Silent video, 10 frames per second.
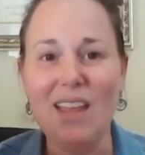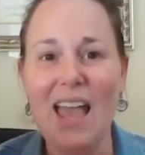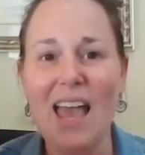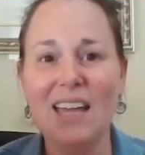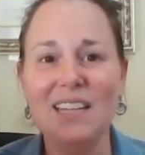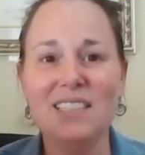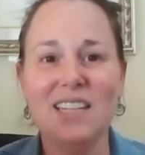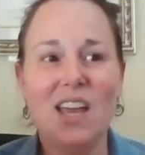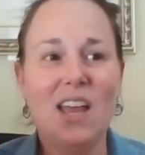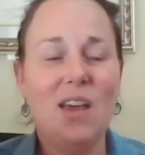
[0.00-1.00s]
and
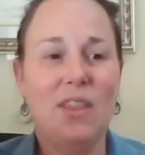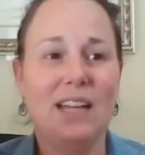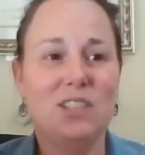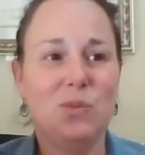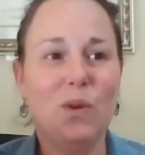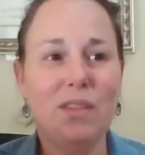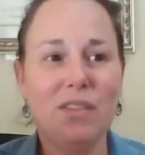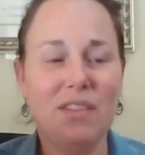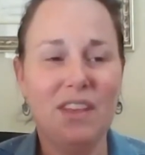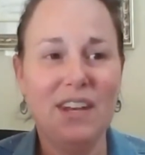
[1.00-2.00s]
that's with
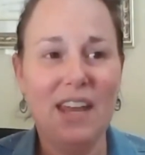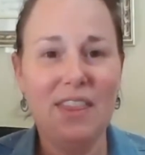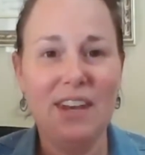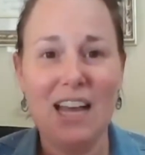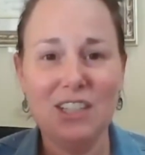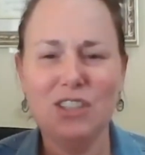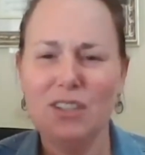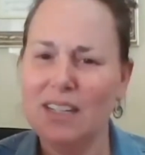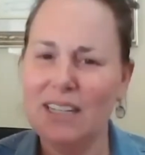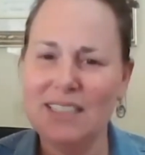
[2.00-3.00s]
the
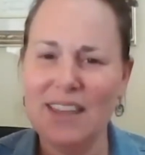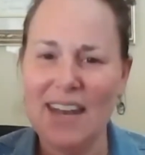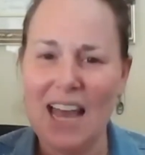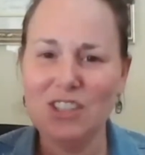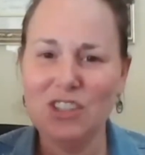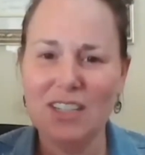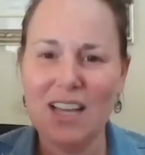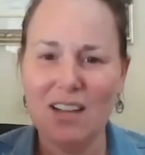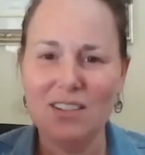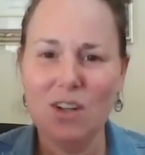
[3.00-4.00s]
National
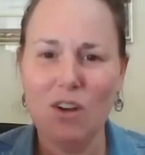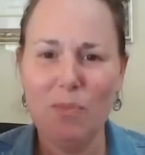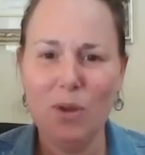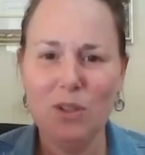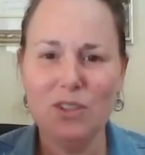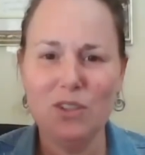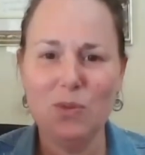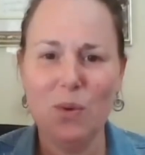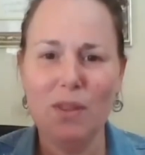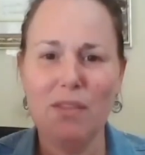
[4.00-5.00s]
Council of Persons
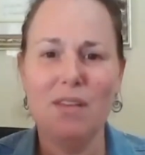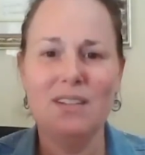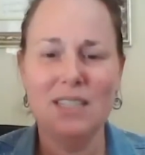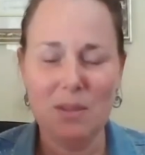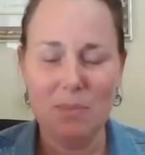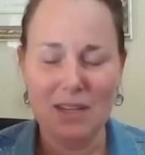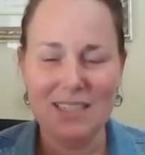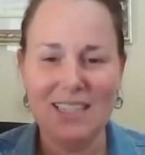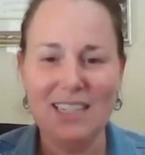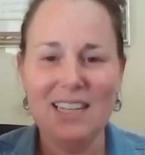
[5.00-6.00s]
with
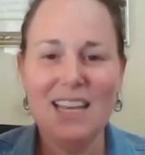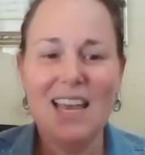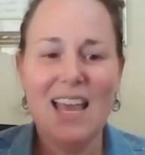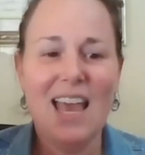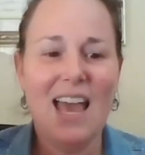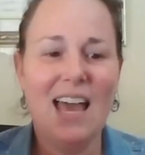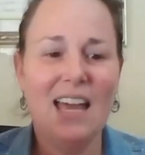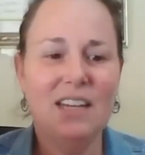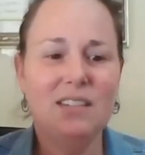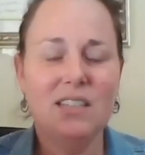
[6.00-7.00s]
Disability.
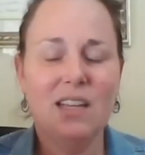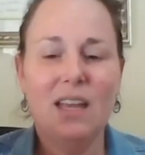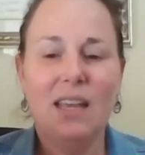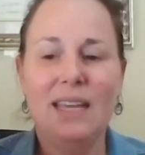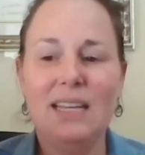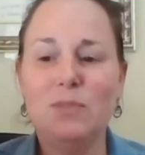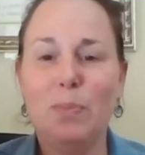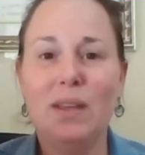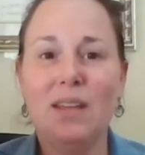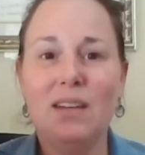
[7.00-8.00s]
And he's
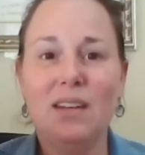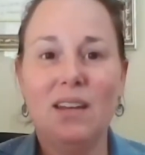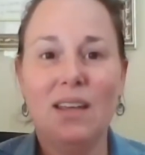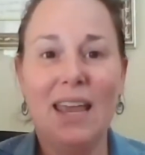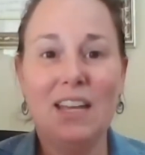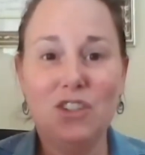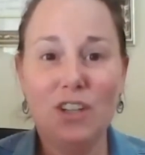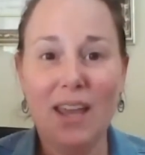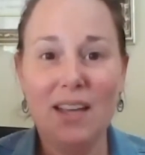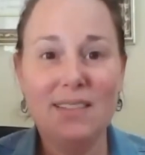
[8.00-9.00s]
been
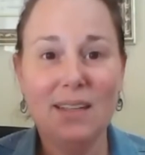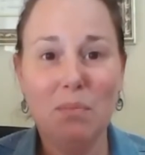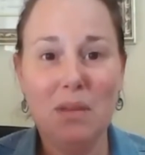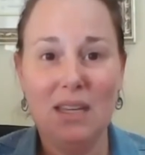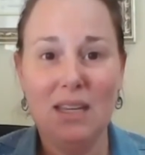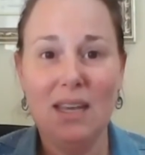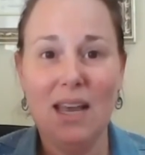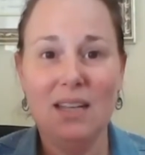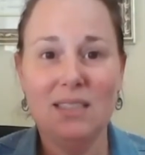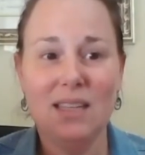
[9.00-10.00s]
educating me
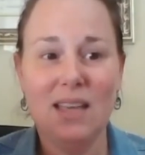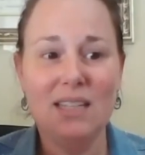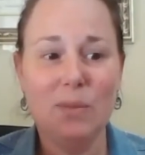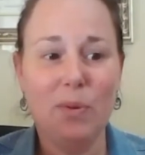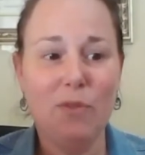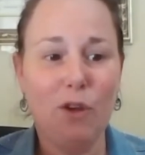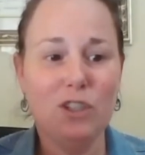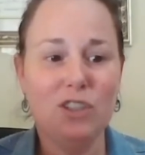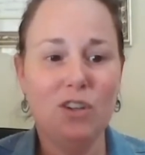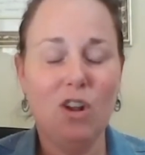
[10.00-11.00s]
as a
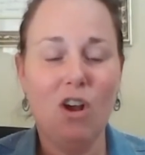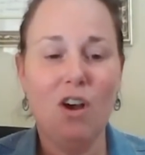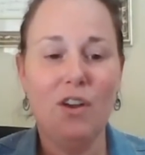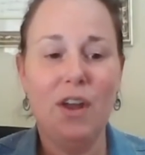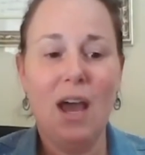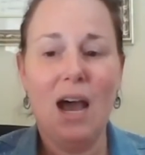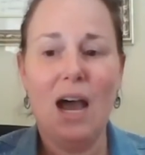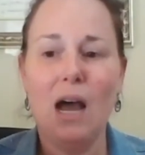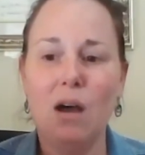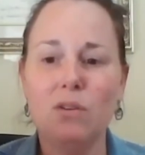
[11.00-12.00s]
professional on
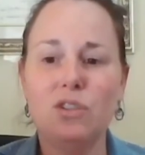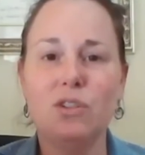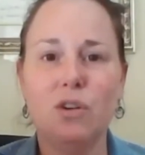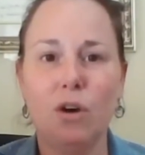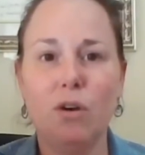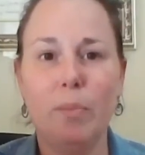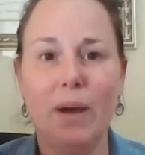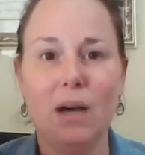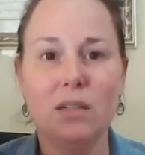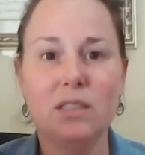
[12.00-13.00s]
how to go
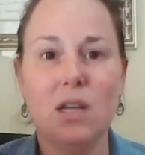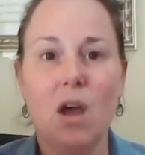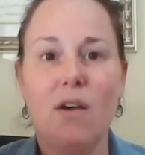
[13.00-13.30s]
about